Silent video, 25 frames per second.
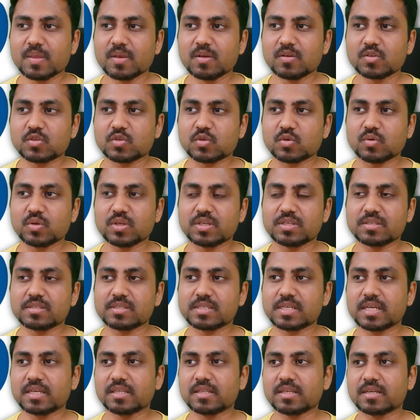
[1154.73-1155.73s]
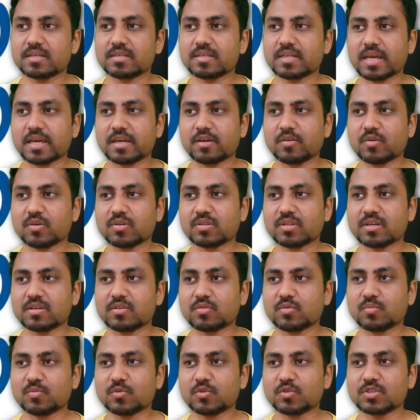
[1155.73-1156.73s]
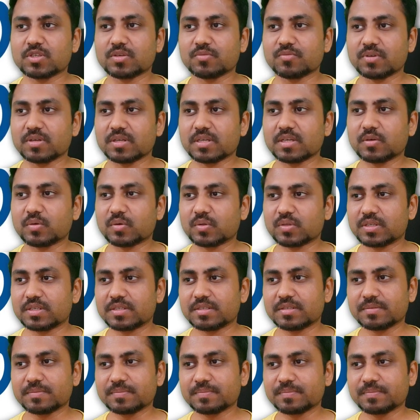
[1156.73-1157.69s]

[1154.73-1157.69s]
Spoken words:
So it is saying that hang on, our robots are working on it.